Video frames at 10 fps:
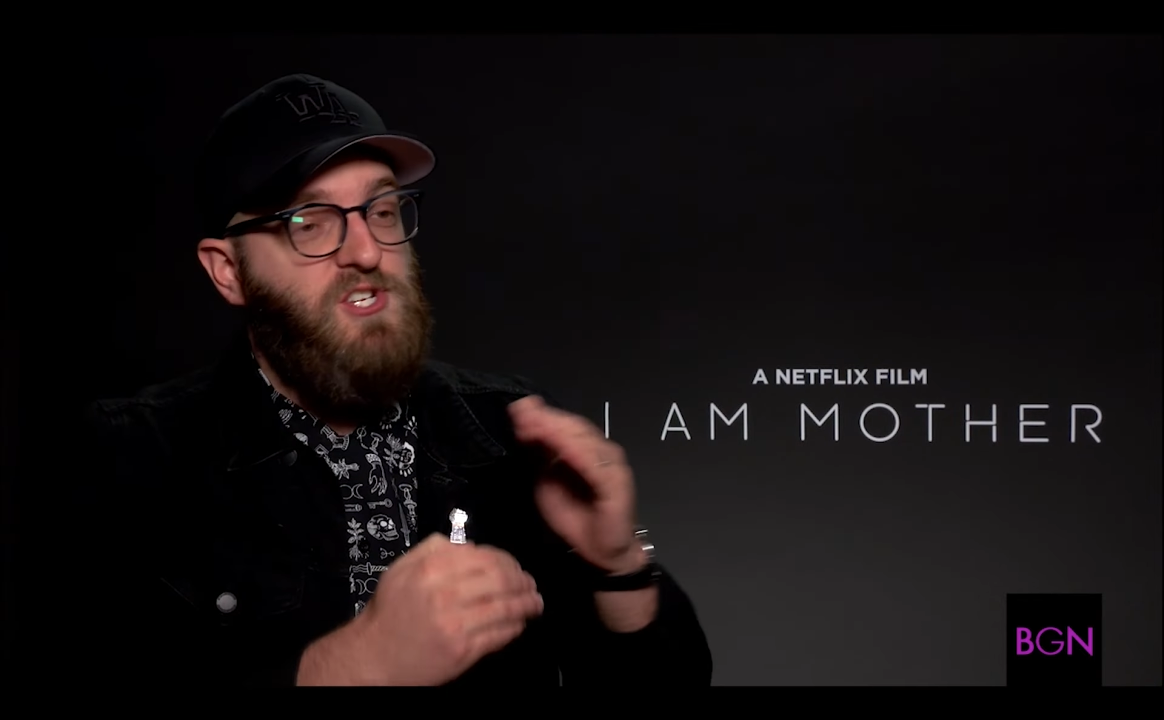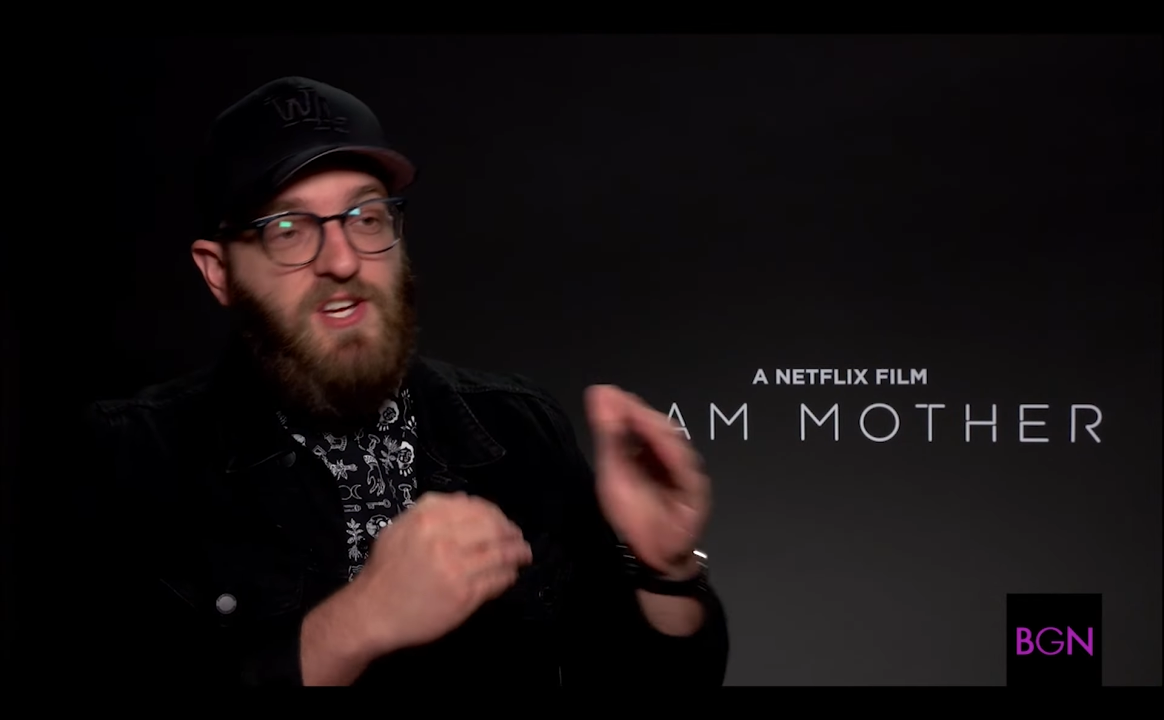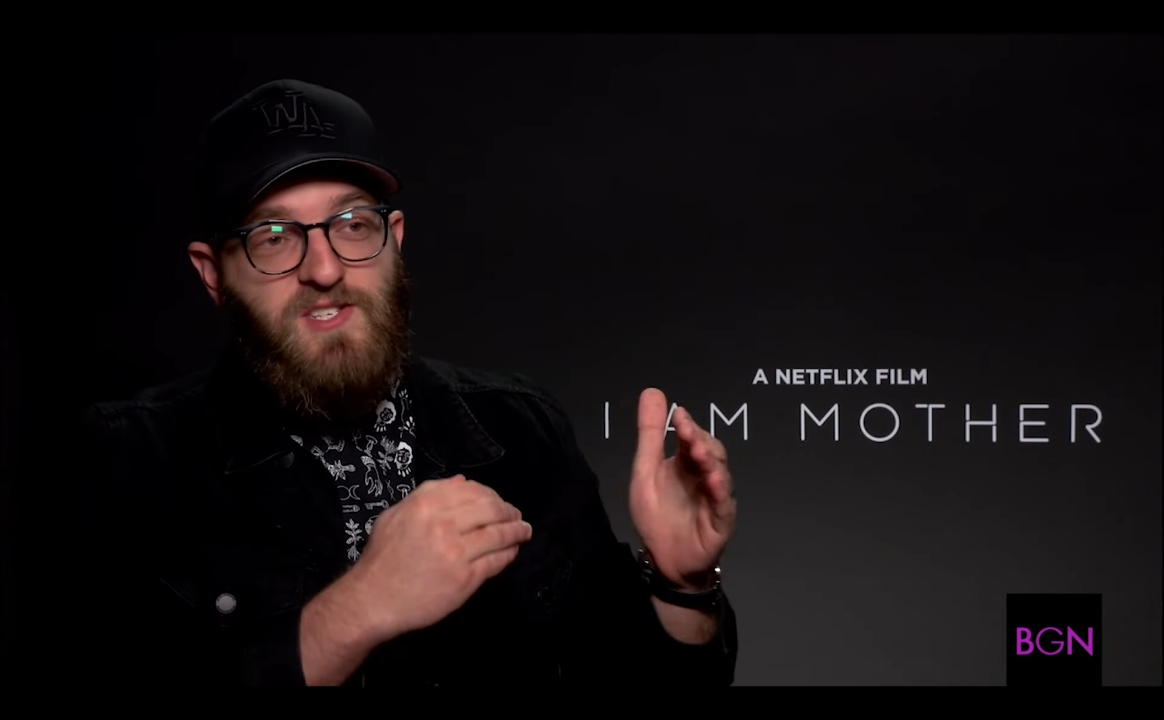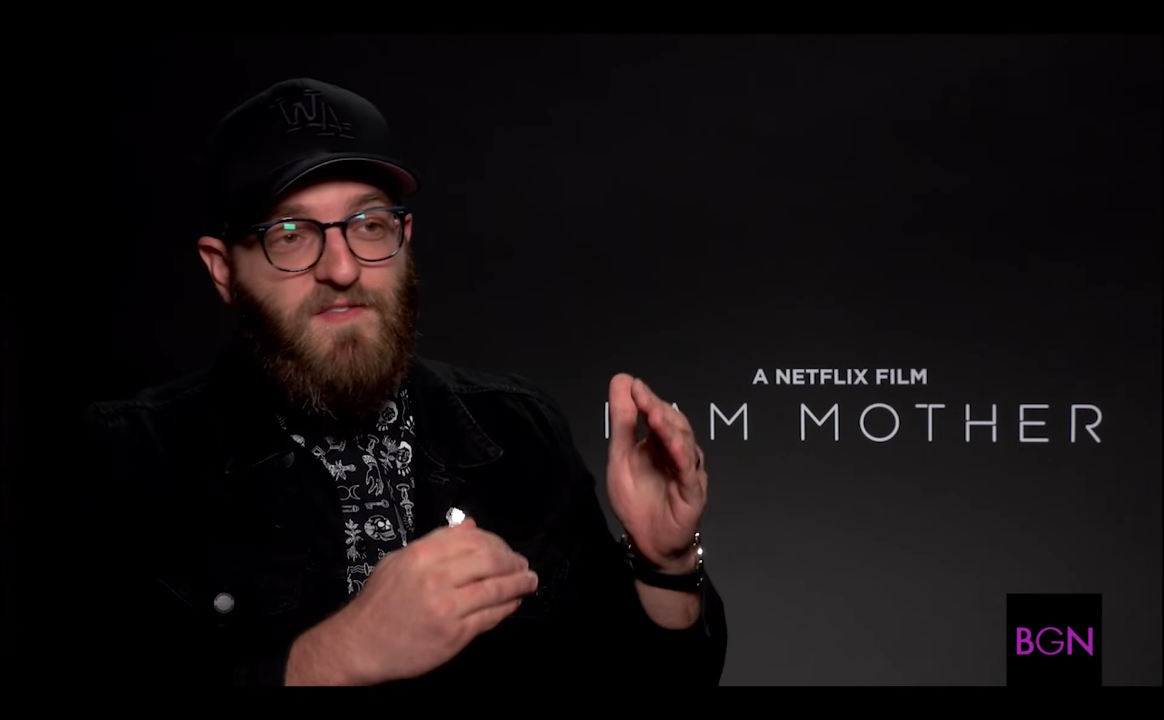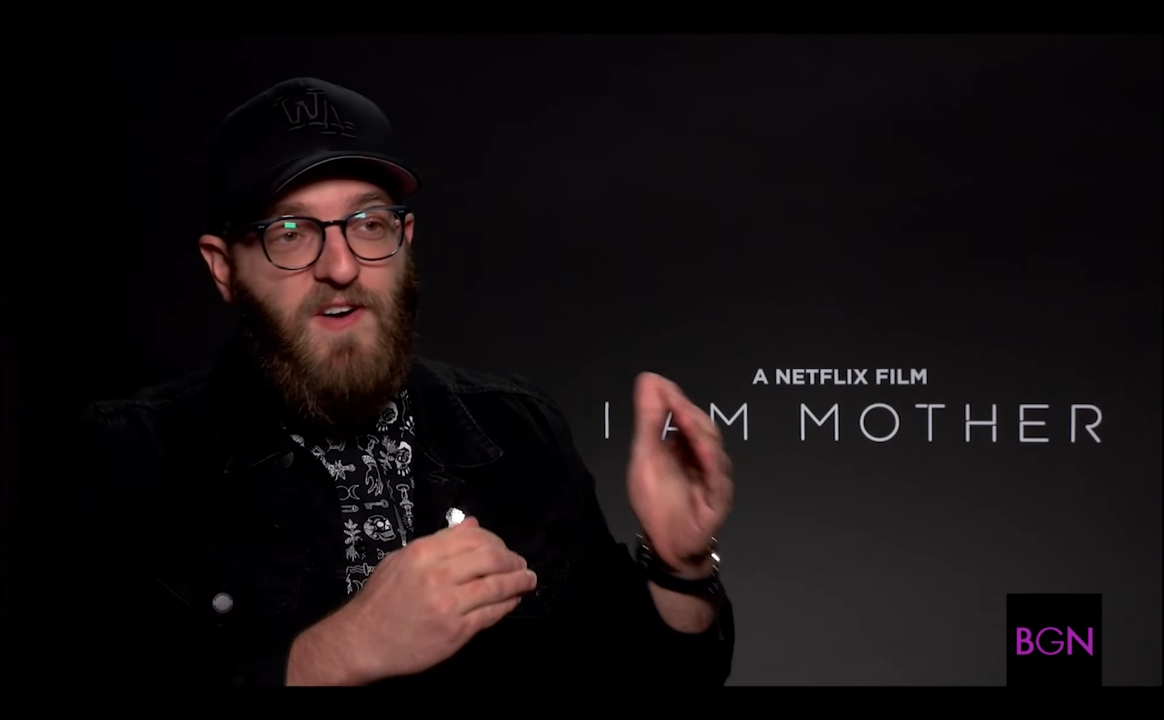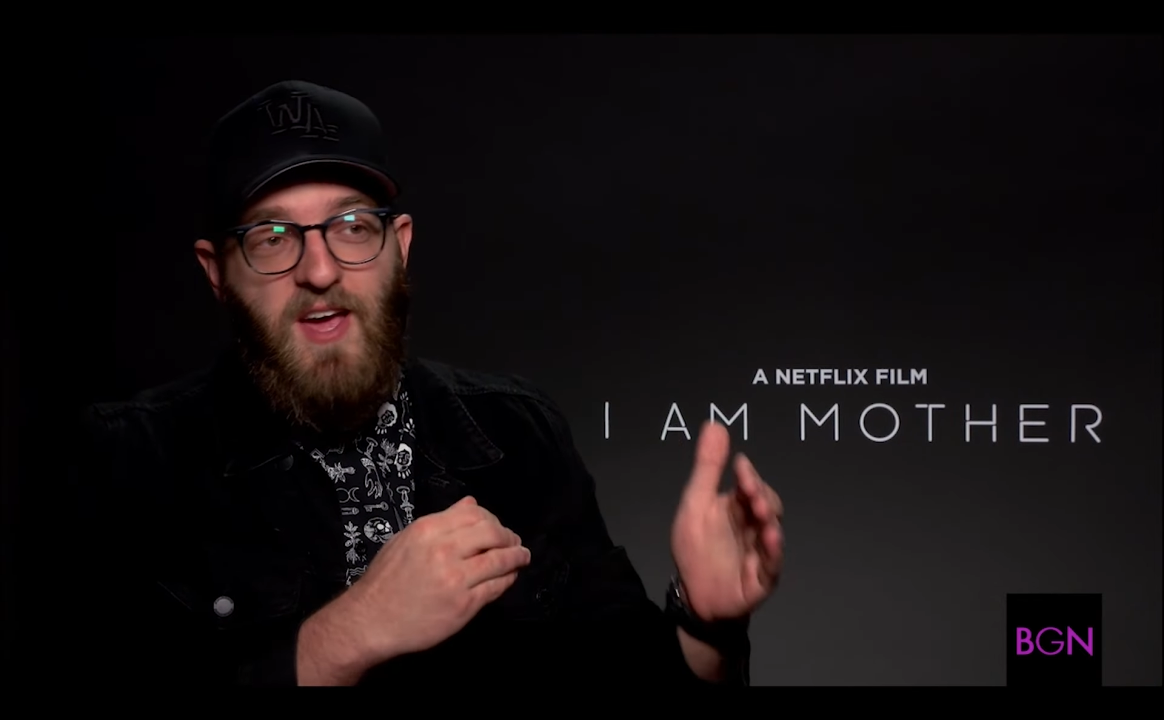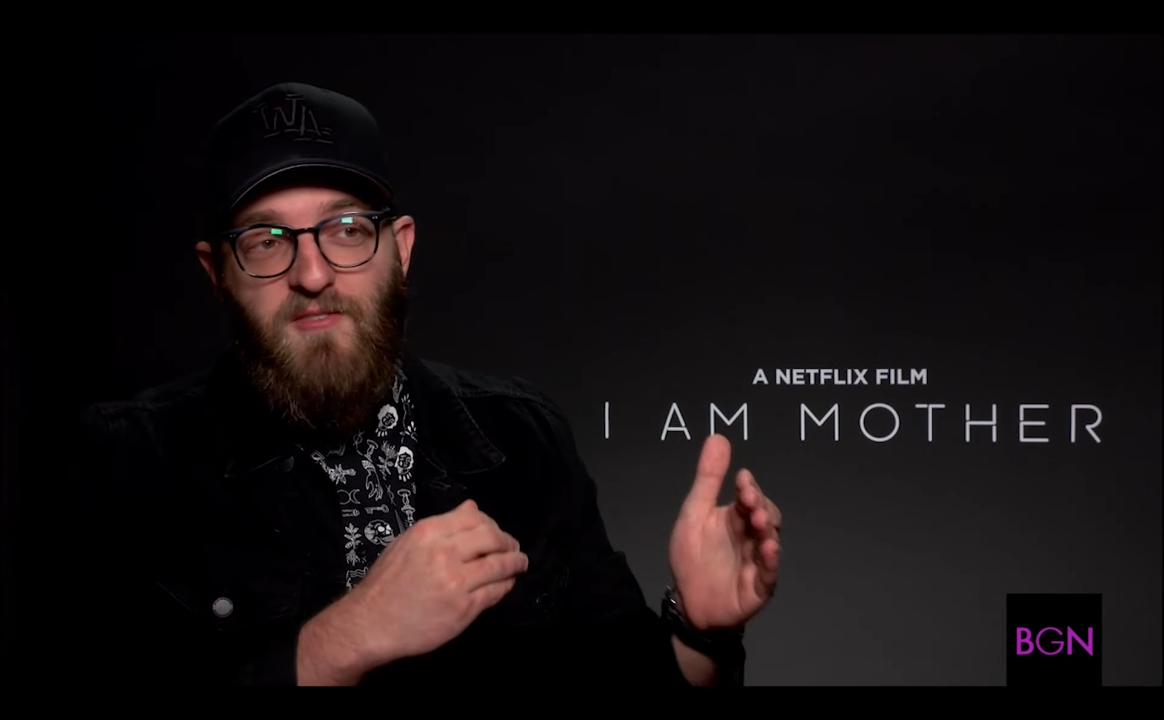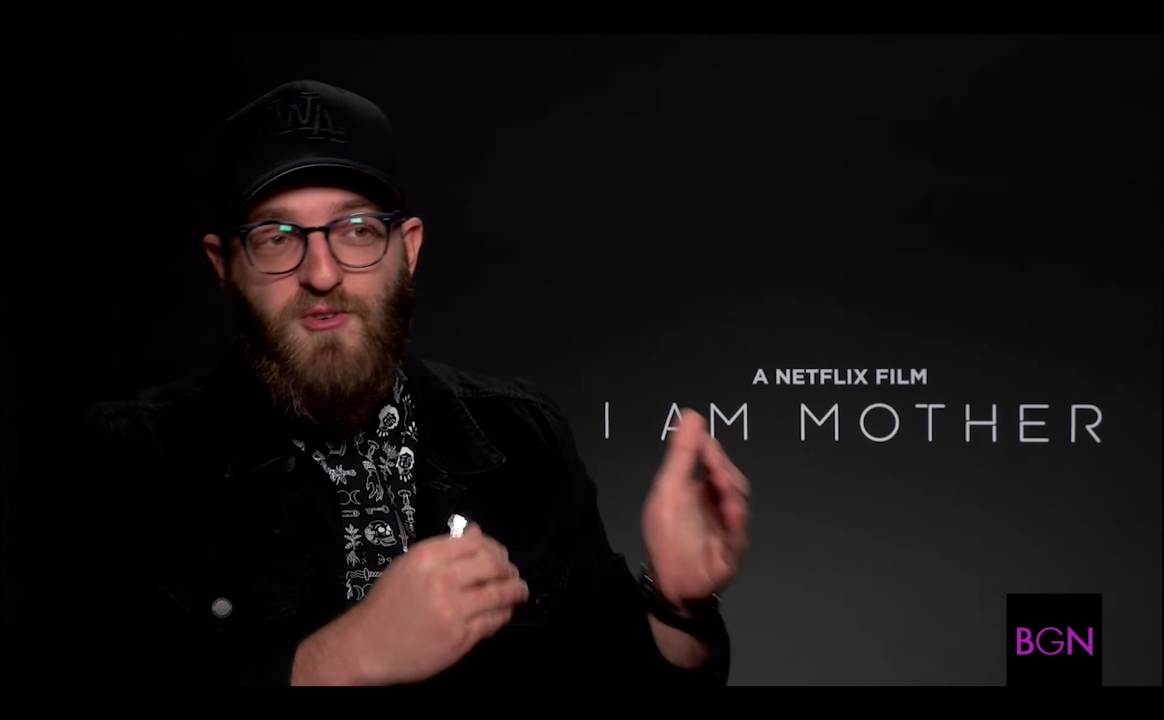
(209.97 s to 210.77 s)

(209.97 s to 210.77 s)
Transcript: justify